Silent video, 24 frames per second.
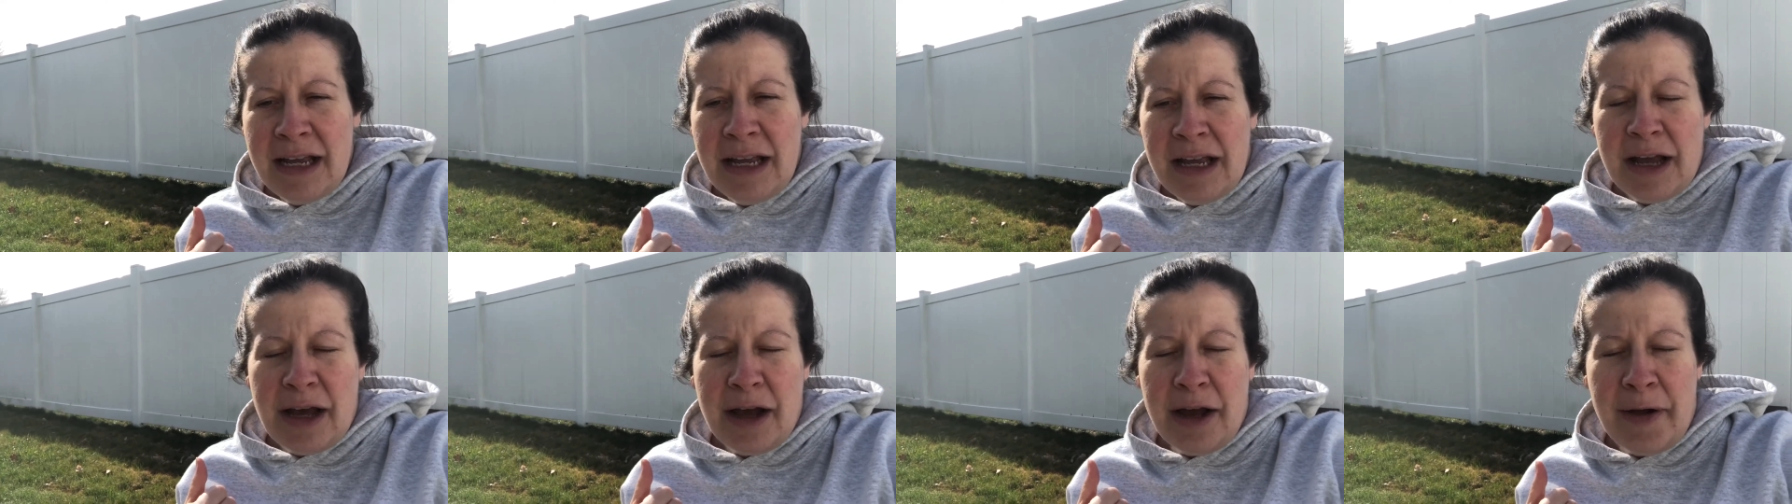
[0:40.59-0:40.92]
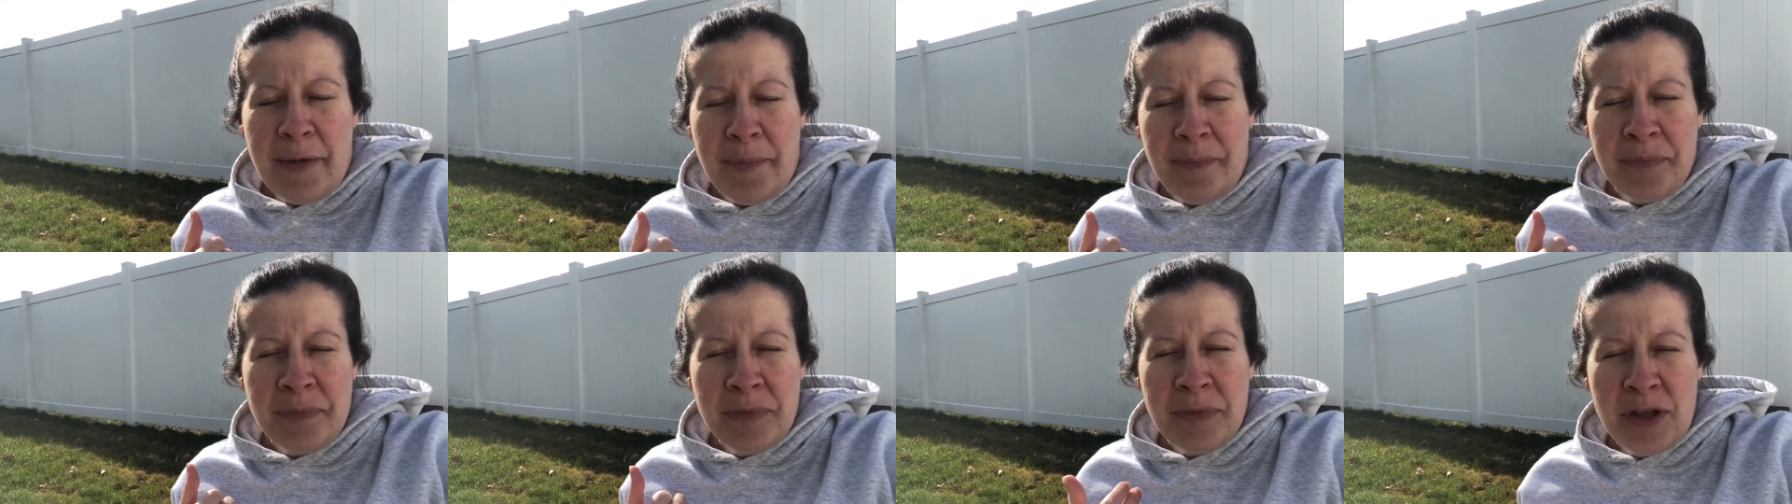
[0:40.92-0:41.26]

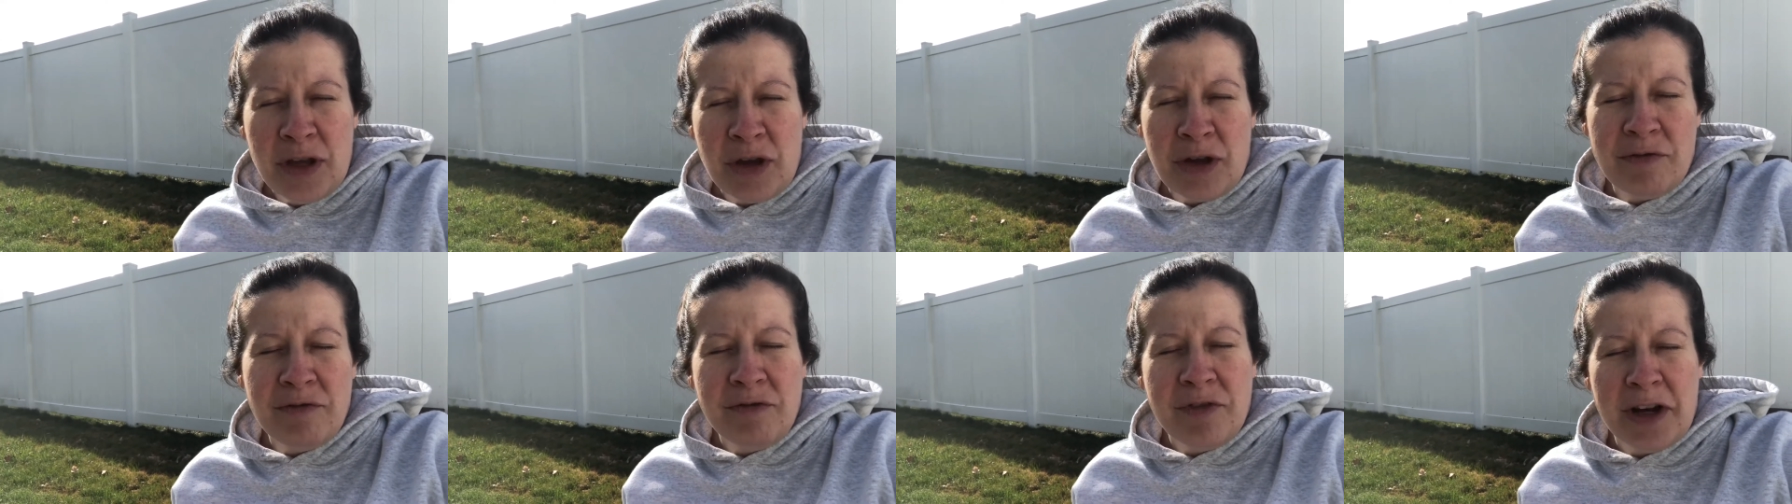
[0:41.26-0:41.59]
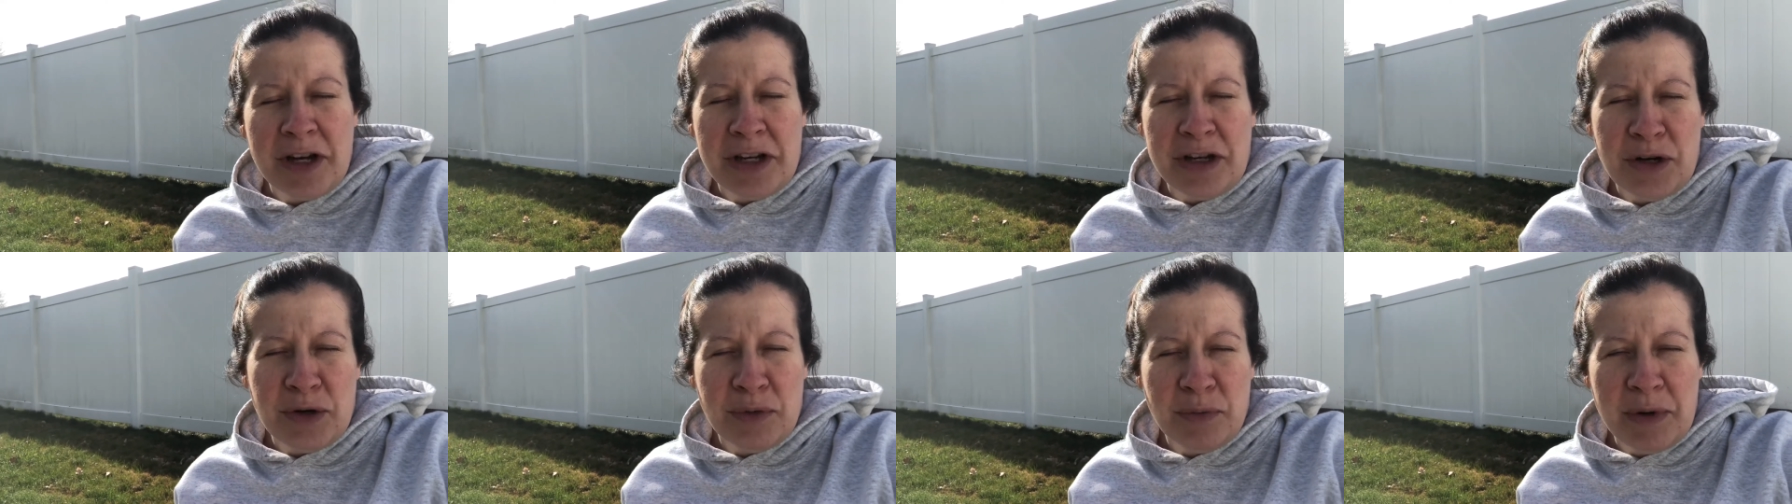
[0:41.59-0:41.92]
You can
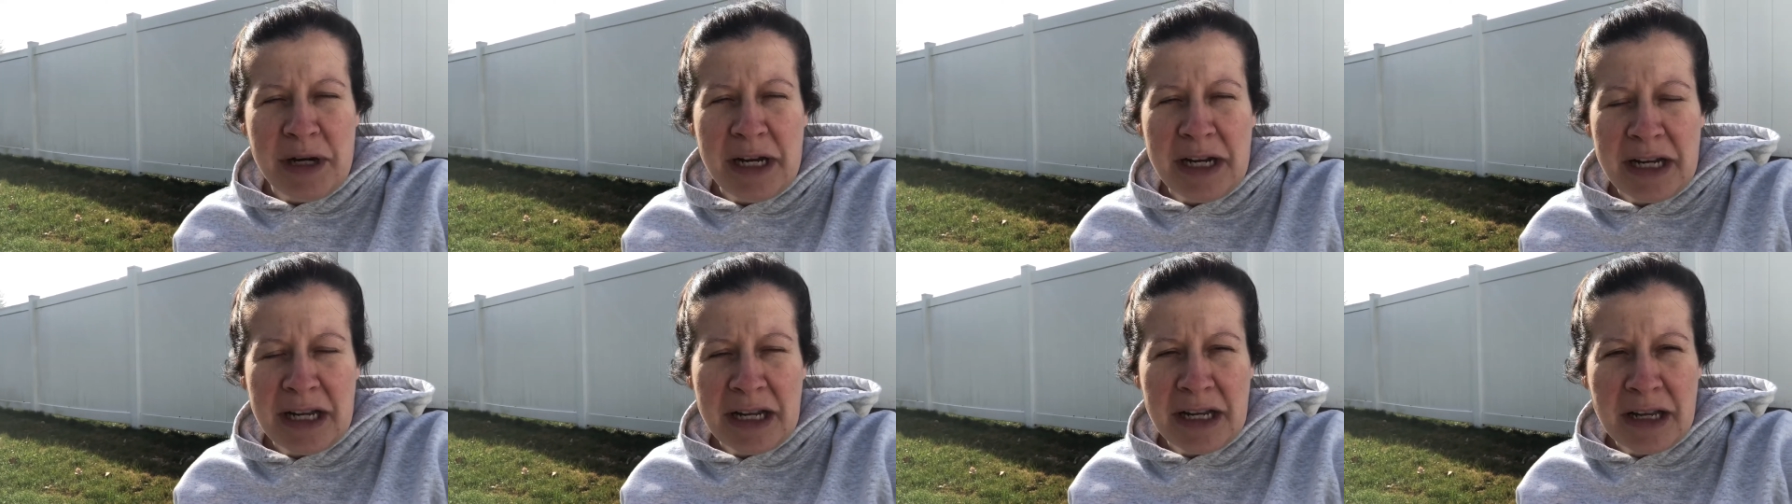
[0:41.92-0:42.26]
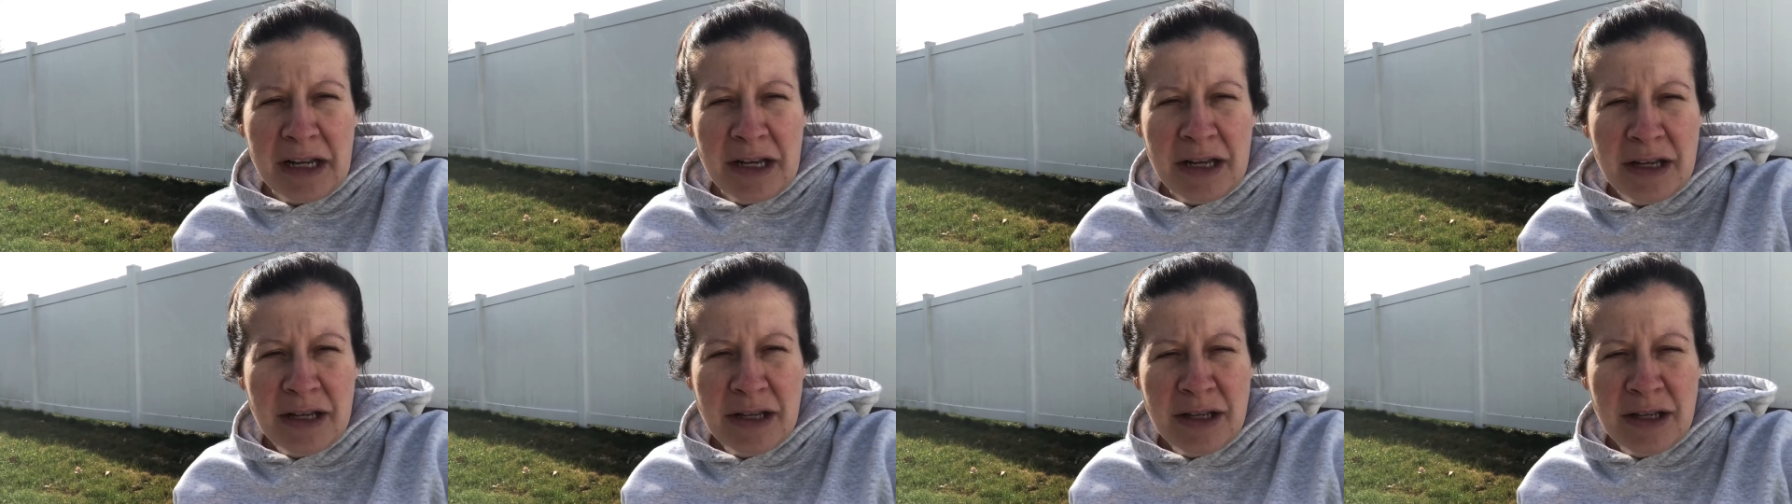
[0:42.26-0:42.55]
find your reading